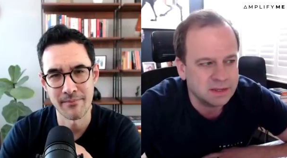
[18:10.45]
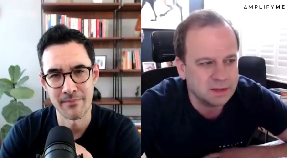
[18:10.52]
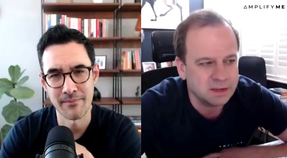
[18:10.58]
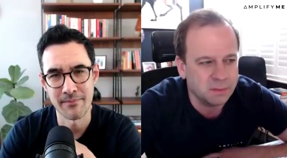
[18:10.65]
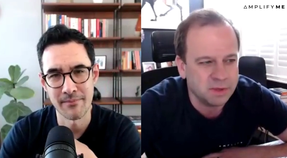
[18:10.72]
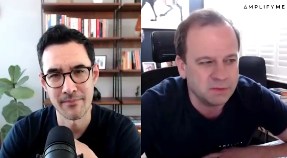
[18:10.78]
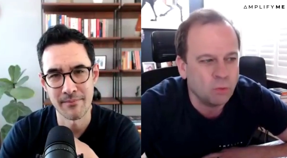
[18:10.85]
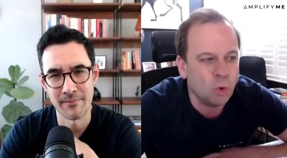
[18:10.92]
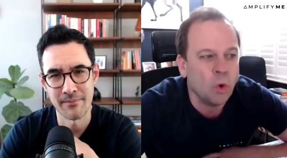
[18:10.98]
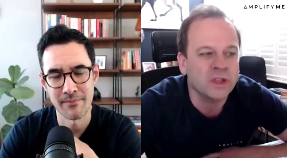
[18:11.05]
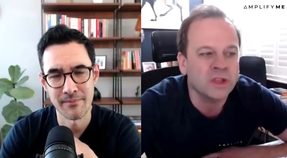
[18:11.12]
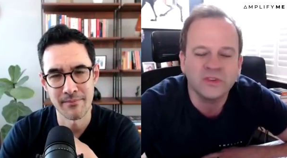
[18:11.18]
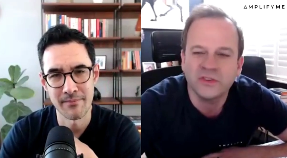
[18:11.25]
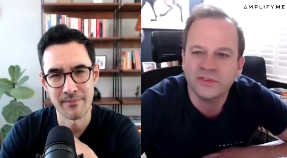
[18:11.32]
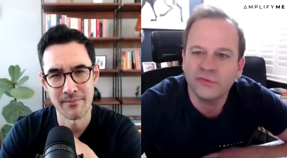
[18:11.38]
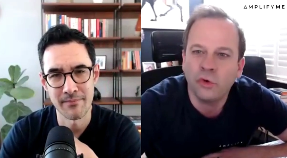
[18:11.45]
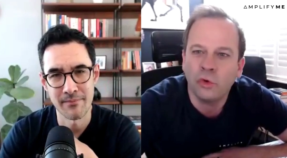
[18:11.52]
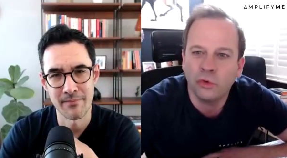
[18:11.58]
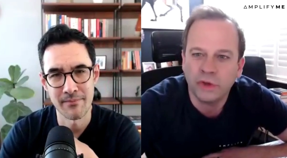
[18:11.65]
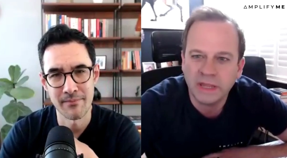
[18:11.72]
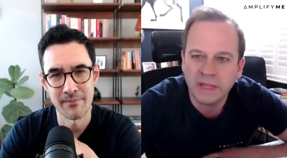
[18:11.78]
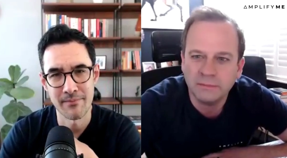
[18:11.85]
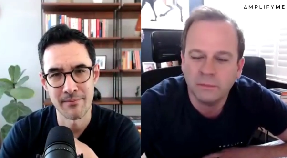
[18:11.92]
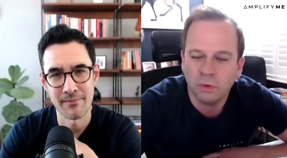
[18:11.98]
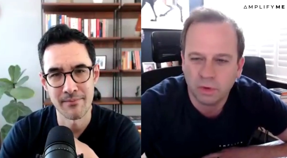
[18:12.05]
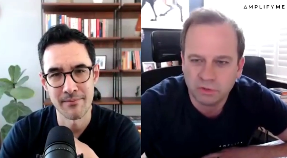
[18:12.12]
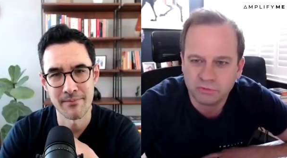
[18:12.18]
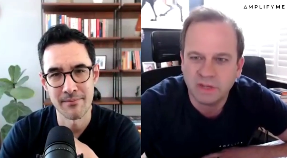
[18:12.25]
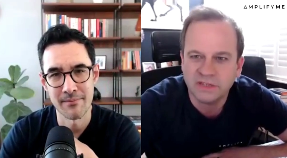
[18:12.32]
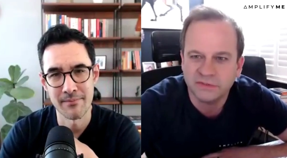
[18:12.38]
Speaker 1: I mean mortgages have already
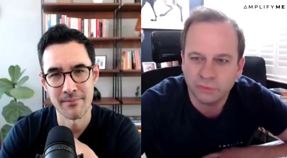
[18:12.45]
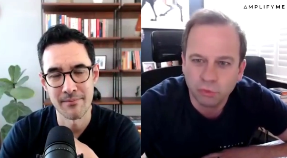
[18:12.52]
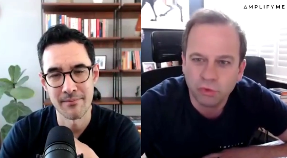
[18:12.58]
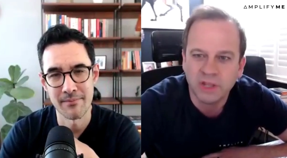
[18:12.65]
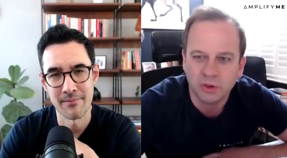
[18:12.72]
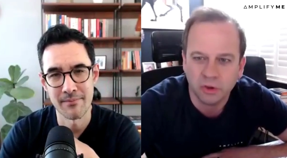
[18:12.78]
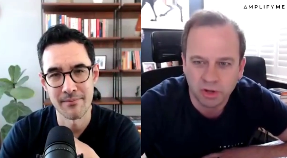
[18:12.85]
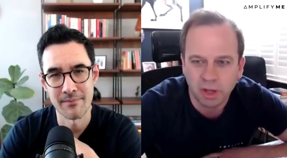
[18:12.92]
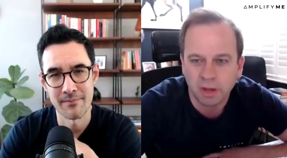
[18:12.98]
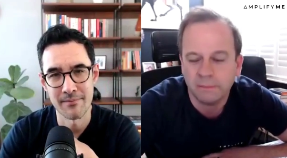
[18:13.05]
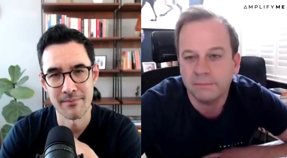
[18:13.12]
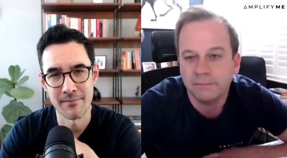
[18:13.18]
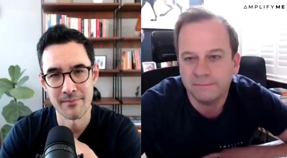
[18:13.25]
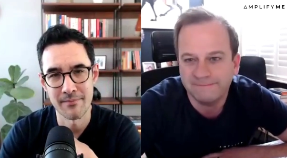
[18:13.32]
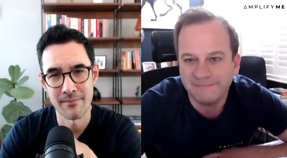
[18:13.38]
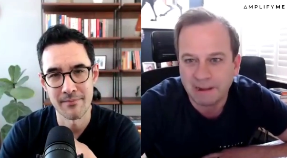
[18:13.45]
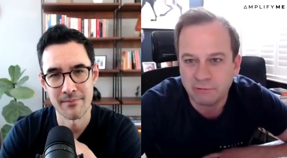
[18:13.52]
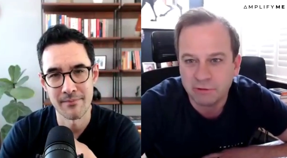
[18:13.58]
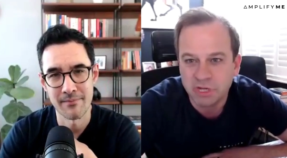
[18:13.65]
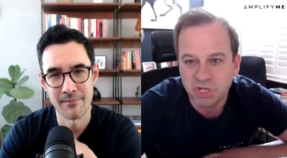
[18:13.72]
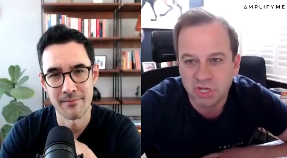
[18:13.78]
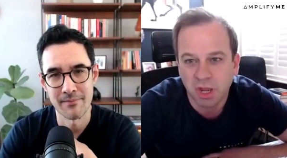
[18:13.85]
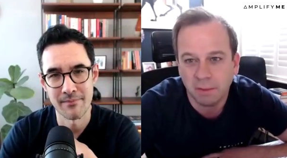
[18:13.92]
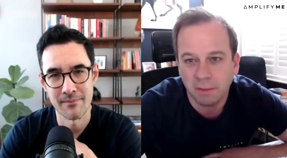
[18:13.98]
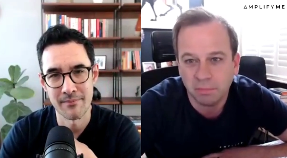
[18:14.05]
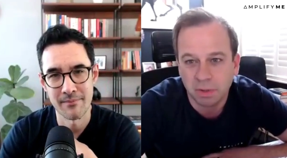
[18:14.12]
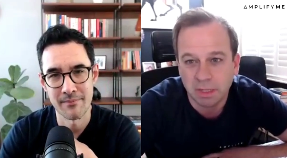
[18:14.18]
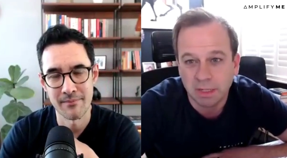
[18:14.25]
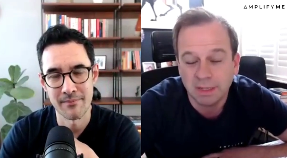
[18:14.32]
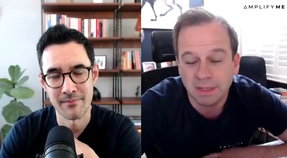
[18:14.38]
mortgage rates have already gone up very
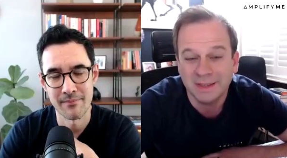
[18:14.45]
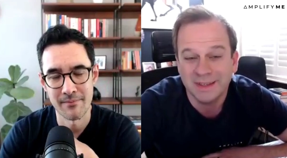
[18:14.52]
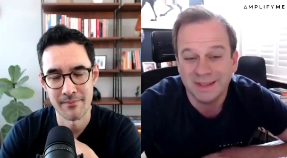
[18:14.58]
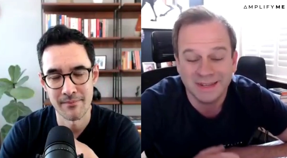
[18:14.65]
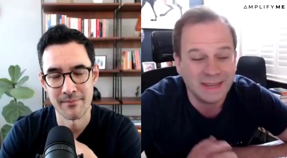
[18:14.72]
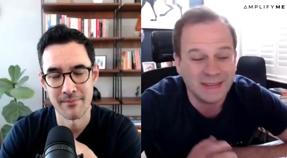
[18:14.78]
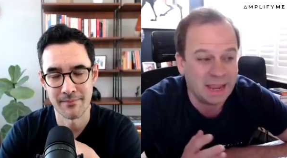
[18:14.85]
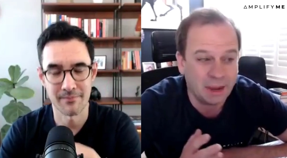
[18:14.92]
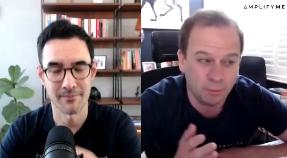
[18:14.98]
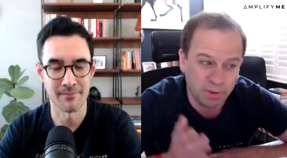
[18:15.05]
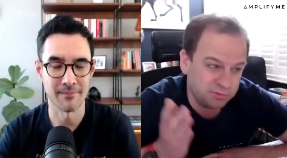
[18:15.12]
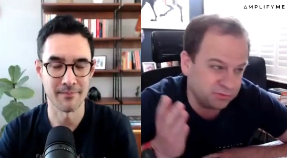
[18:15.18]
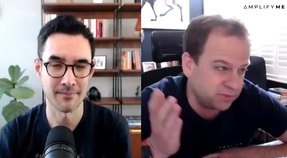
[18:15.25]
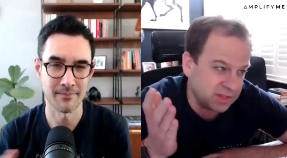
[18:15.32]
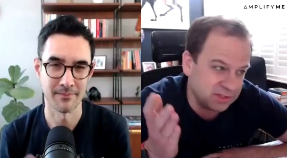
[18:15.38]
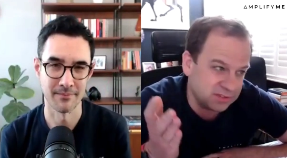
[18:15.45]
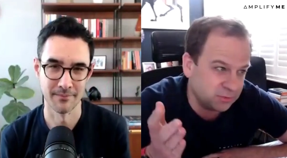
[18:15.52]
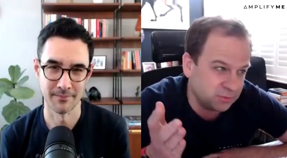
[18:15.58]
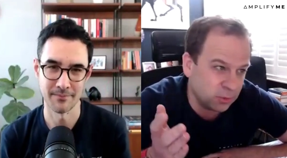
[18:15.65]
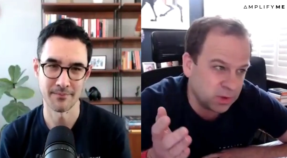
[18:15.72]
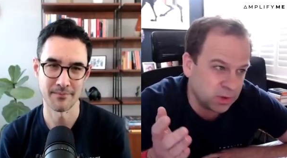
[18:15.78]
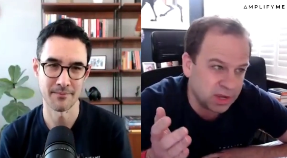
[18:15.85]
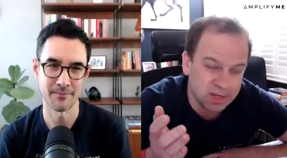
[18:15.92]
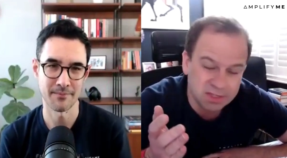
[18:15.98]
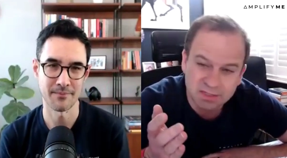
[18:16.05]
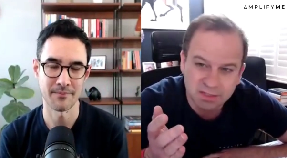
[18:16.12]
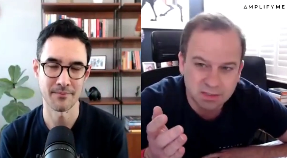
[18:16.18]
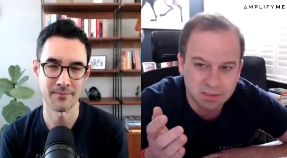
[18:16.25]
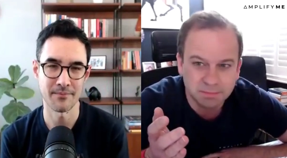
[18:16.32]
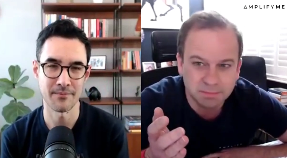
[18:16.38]
sharply. Now, if these forecasts
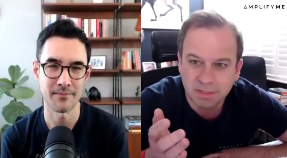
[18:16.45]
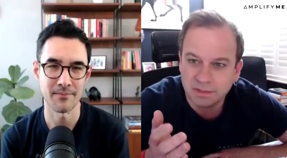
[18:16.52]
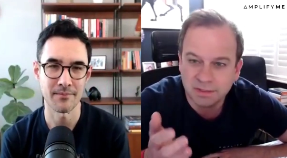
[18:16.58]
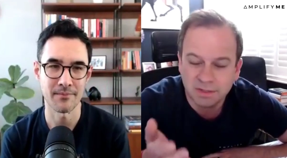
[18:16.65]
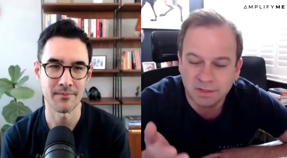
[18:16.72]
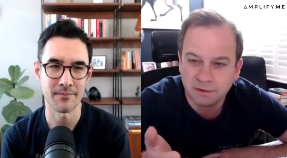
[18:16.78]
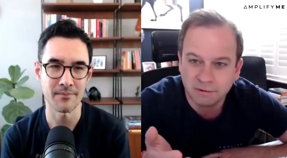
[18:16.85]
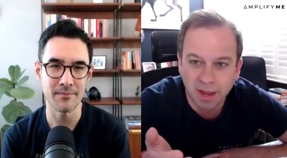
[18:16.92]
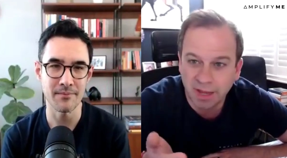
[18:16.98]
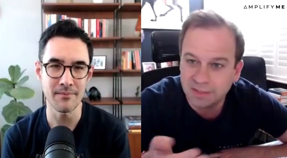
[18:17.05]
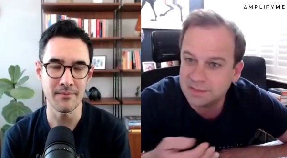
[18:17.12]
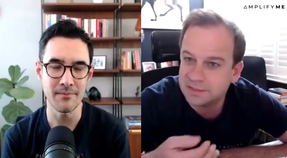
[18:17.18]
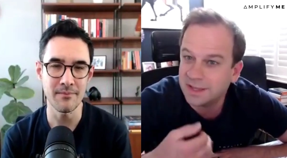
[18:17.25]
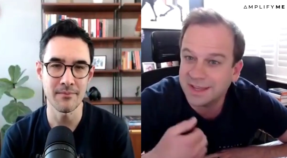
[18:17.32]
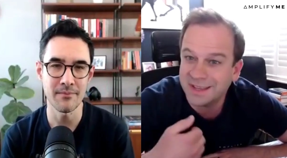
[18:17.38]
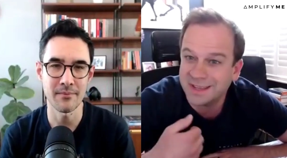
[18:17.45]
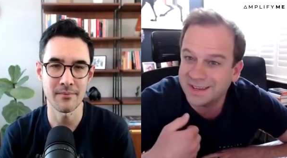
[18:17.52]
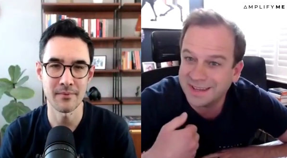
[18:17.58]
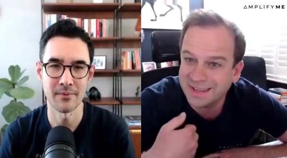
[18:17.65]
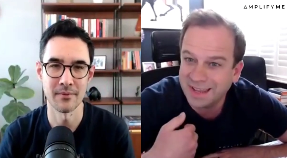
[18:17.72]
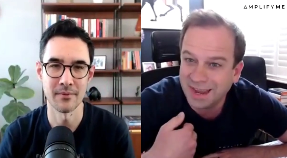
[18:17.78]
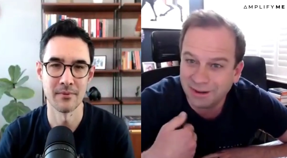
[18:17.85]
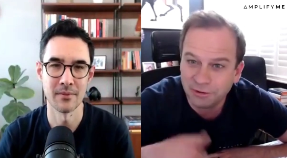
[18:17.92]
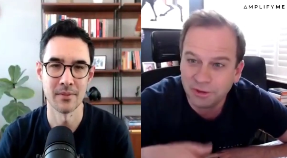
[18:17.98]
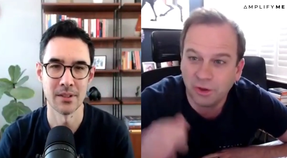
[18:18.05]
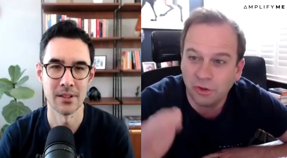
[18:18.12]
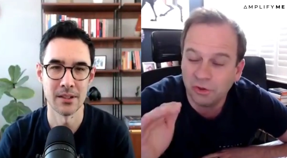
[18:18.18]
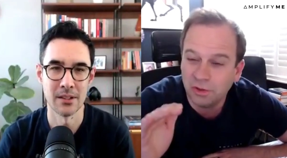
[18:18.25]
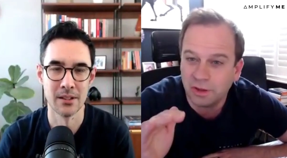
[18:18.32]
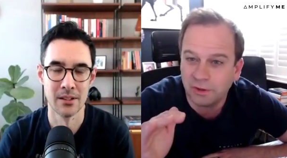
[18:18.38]
are to be correct, they're going to carry
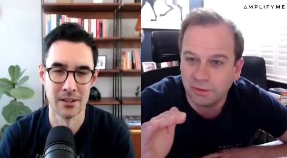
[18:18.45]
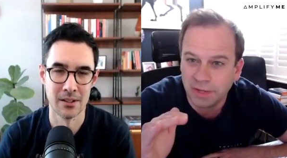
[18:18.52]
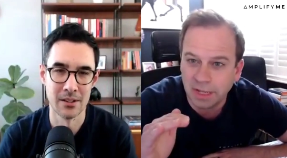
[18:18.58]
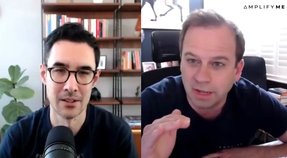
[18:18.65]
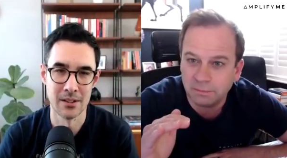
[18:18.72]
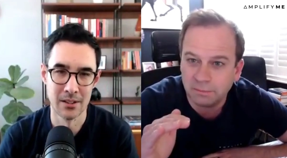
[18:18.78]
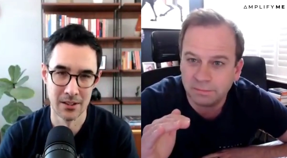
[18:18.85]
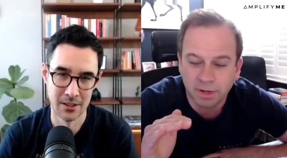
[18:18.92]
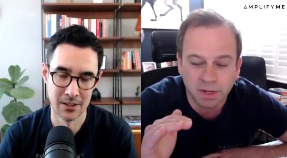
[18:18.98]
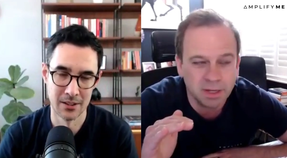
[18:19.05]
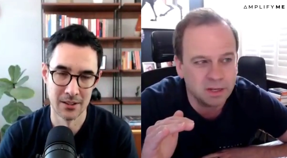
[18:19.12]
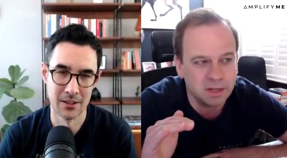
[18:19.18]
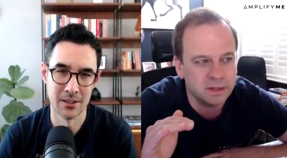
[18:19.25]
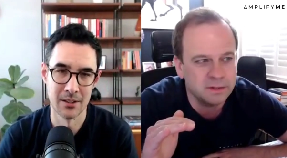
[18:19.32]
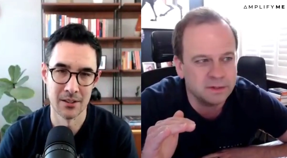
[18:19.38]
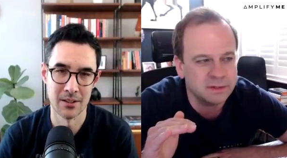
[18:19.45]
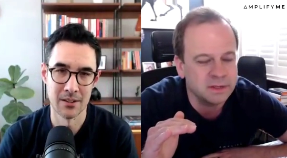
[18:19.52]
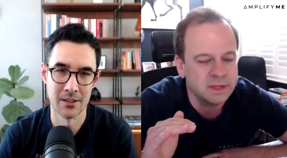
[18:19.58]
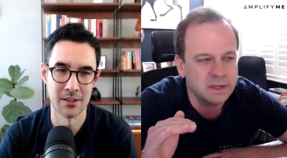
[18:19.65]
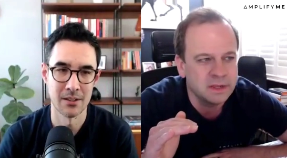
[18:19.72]
on going up, right? And